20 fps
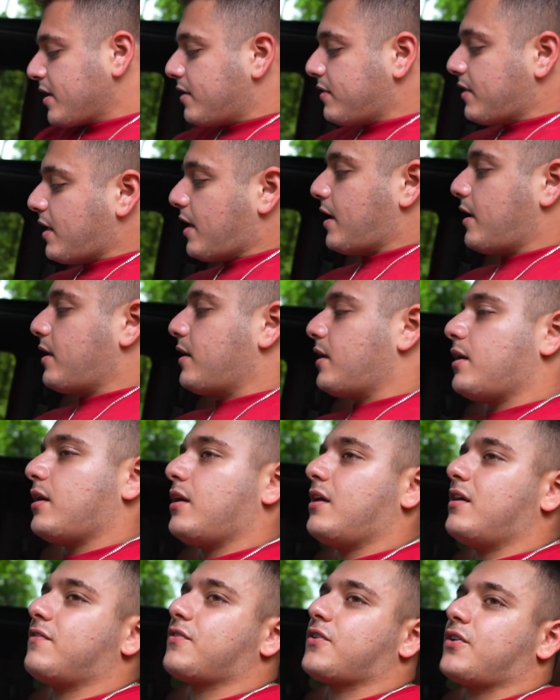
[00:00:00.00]
And then,
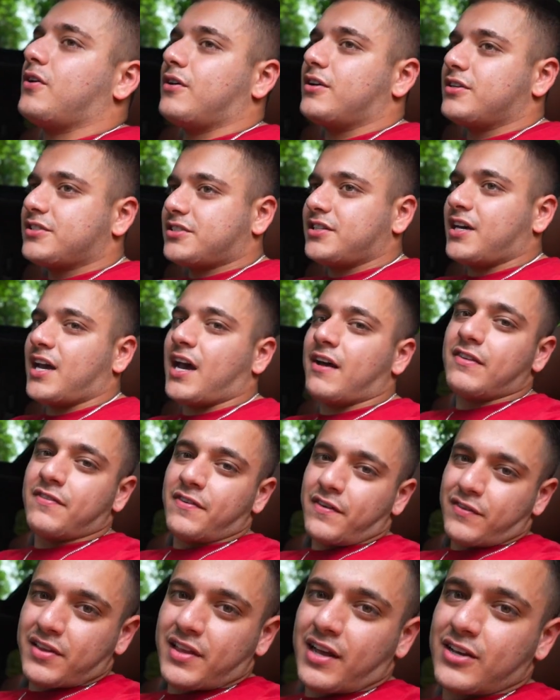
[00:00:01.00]
of course, you have
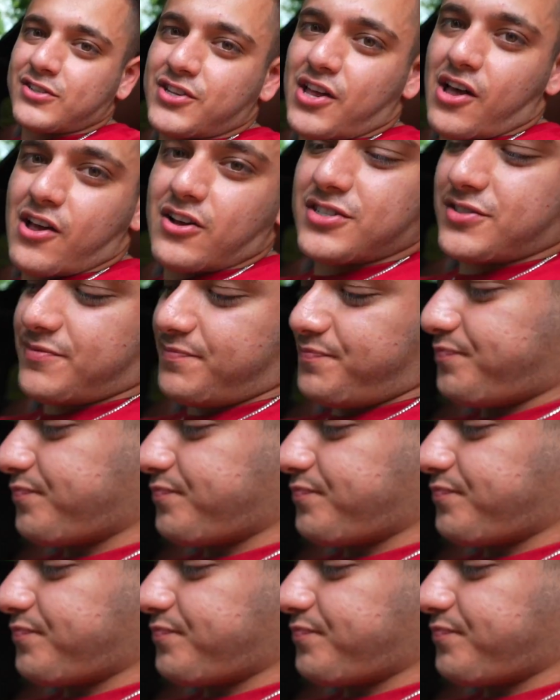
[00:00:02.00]
the $50,000.